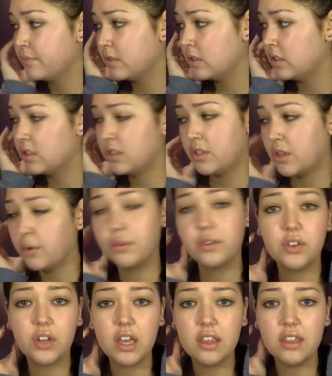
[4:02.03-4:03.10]

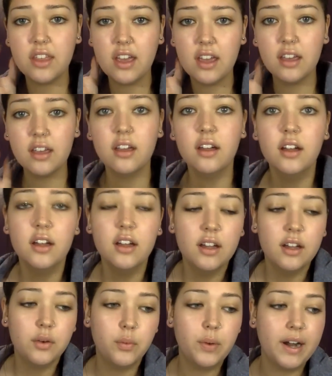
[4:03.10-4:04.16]
soaky thing
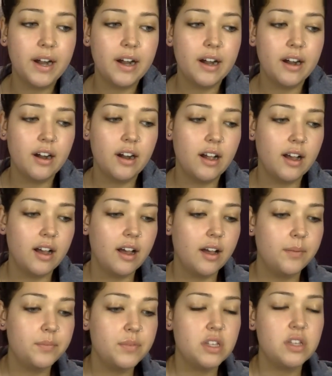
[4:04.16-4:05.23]
where
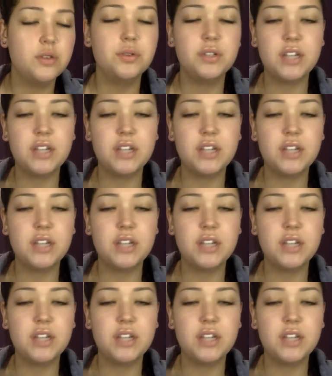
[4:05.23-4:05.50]
you